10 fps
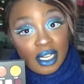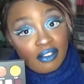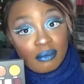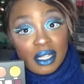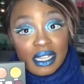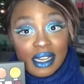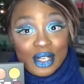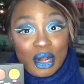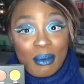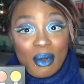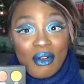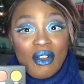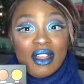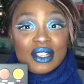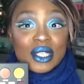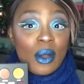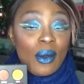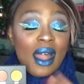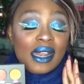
been giving me any trouble, so